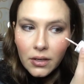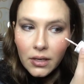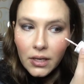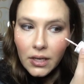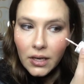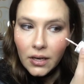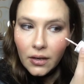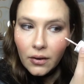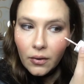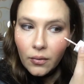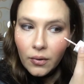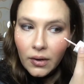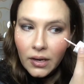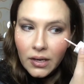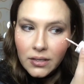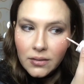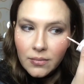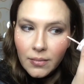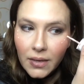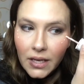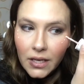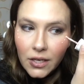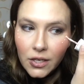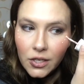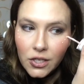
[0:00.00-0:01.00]
And I always
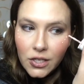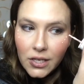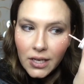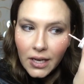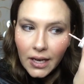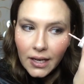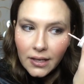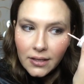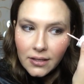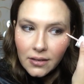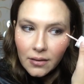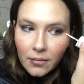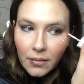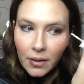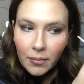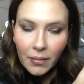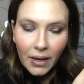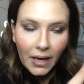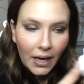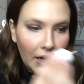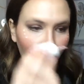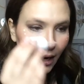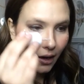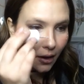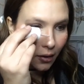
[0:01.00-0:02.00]
manage to get some in my
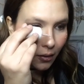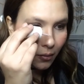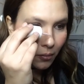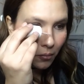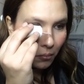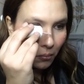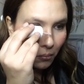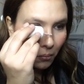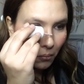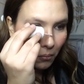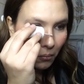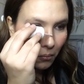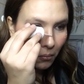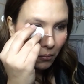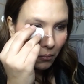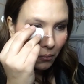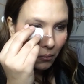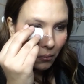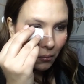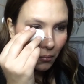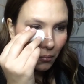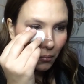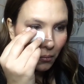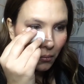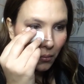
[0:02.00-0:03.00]
hair.
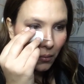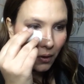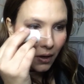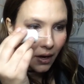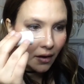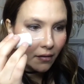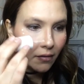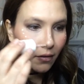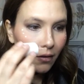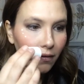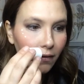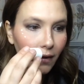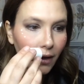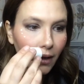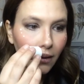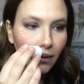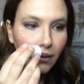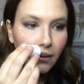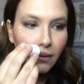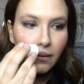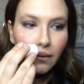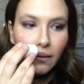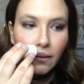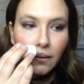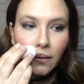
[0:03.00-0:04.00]
Never
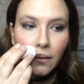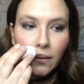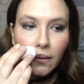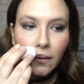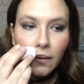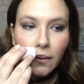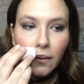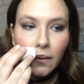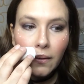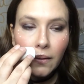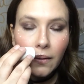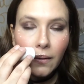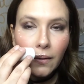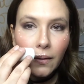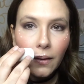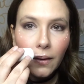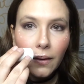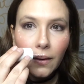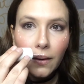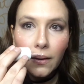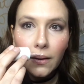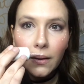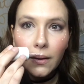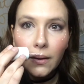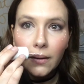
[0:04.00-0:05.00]
fails. A
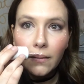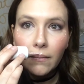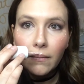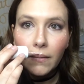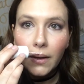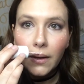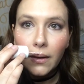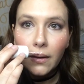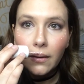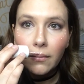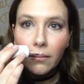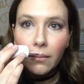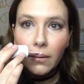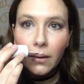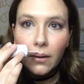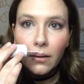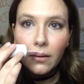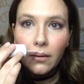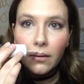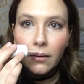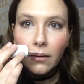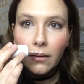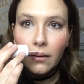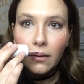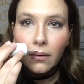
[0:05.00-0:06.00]
little along my
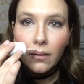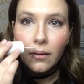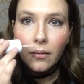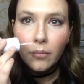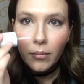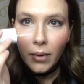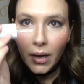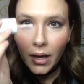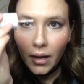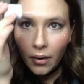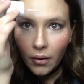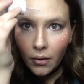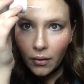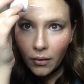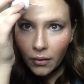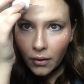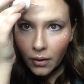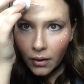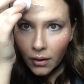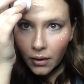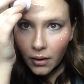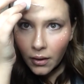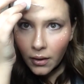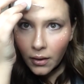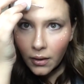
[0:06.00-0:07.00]
cupid's bow
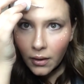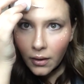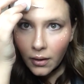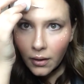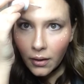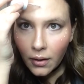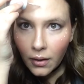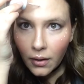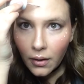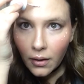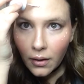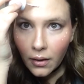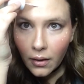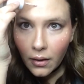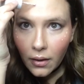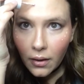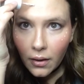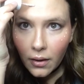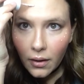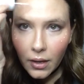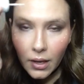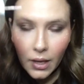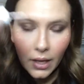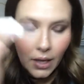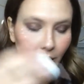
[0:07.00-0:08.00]

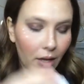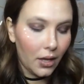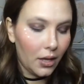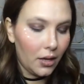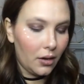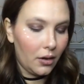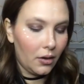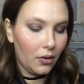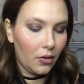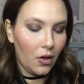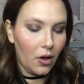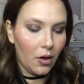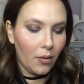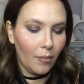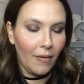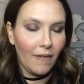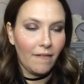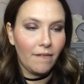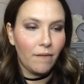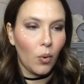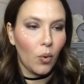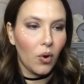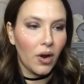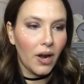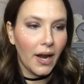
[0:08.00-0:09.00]
and along my
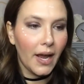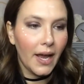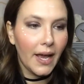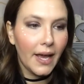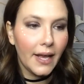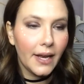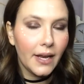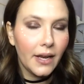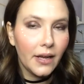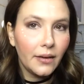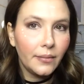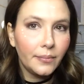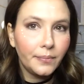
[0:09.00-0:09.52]
forehead.